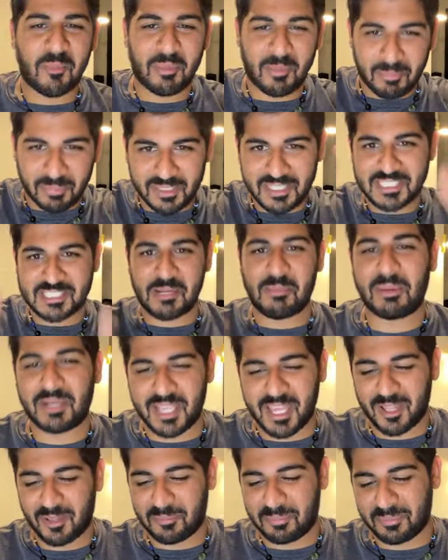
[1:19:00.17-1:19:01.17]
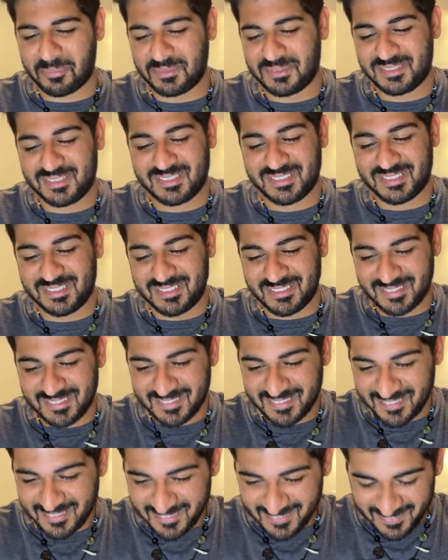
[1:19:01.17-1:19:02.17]
but please somebody help.
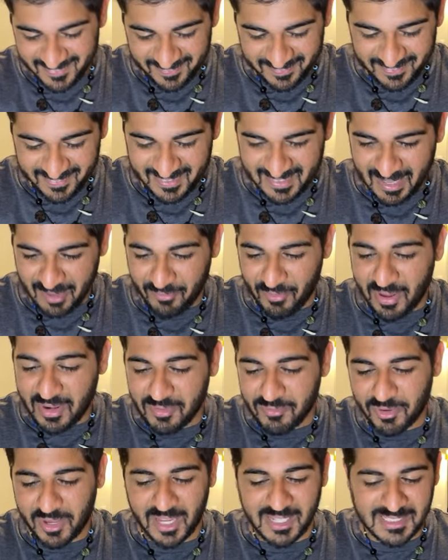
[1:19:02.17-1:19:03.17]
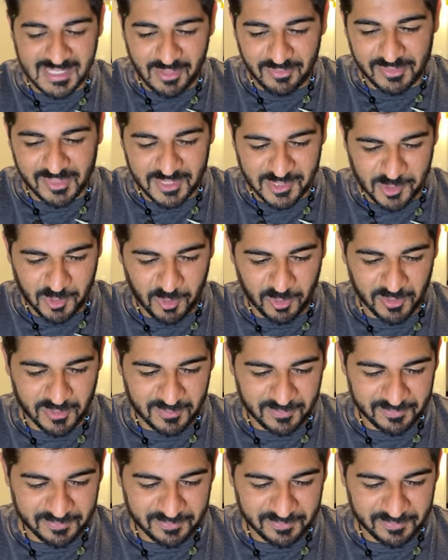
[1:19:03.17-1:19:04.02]
If any of you guys love Discord.